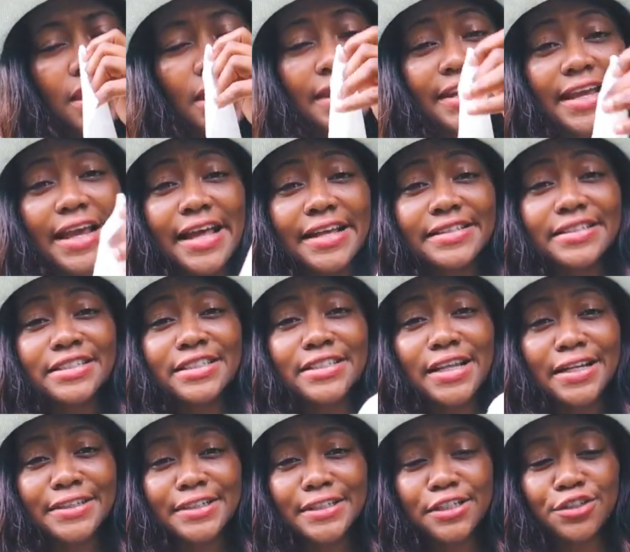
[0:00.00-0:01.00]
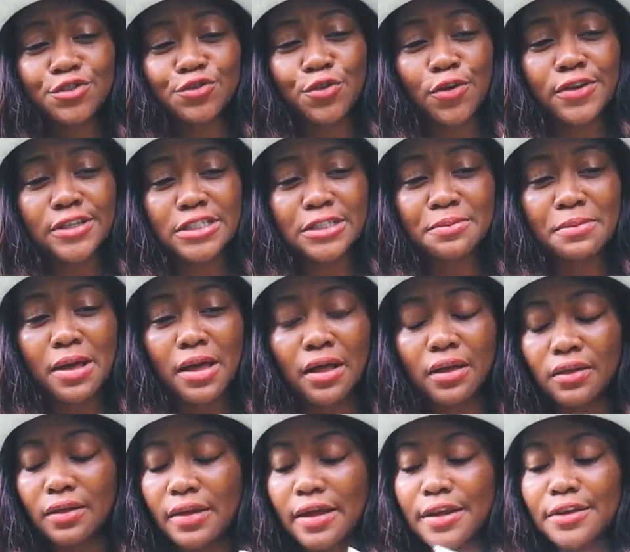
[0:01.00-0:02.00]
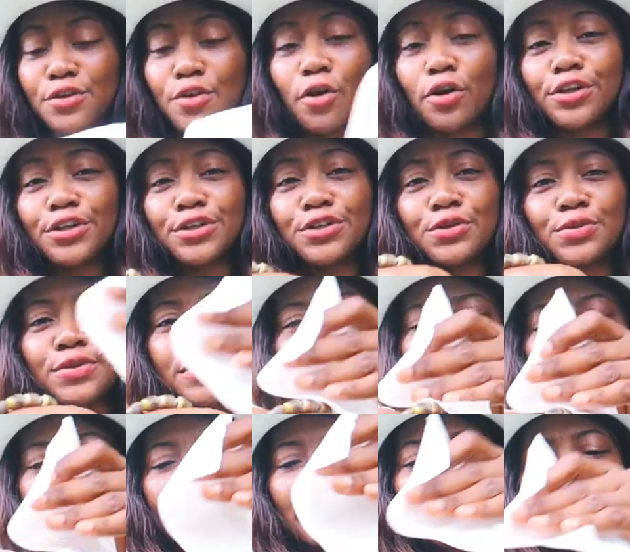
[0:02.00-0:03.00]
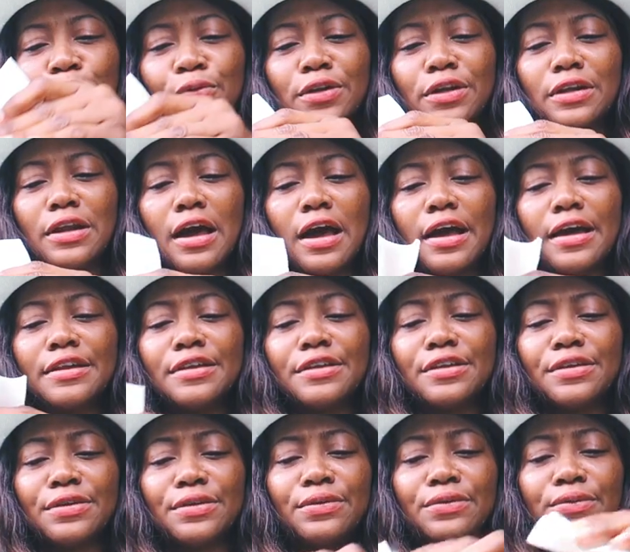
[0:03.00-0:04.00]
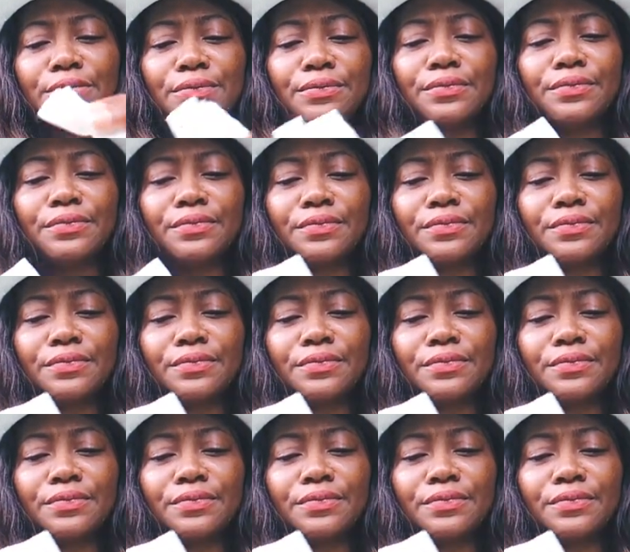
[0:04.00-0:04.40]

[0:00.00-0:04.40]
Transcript: And it has such a strong smell and all you do is like you put it on you.